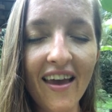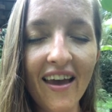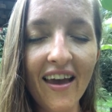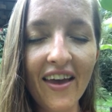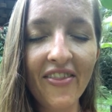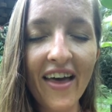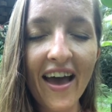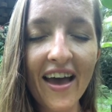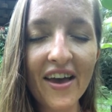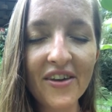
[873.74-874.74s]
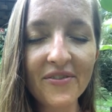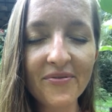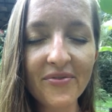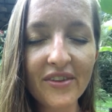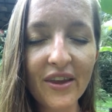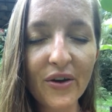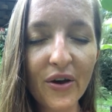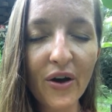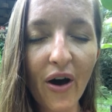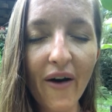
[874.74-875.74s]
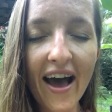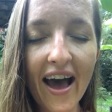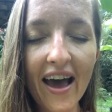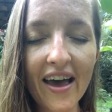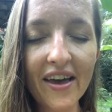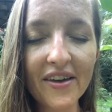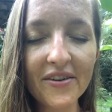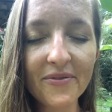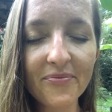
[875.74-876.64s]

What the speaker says: And then you can go ahead